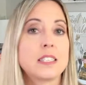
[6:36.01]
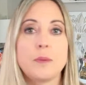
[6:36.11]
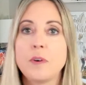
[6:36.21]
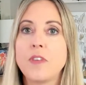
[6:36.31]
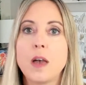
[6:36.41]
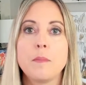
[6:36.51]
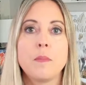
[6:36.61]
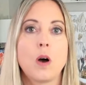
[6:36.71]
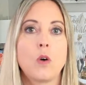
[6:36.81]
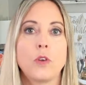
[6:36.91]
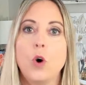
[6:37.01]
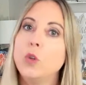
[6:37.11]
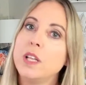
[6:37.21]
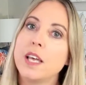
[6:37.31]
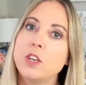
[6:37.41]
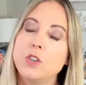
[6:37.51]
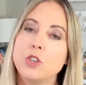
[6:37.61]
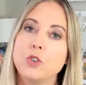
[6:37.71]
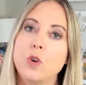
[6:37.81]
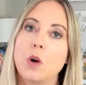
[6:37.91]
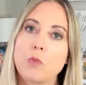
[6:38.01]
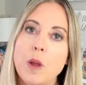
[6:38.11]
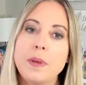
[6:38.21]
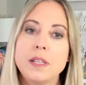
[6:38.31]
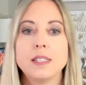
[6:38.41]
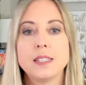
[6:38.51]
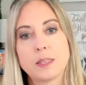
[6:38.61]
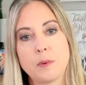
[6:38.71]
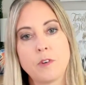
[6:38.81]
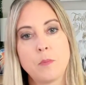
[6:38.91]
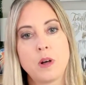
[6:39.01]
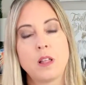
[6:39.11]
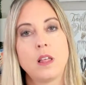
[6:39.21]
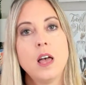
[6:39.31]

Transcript: Some of them, they'll only let you do a ribbon. Some of them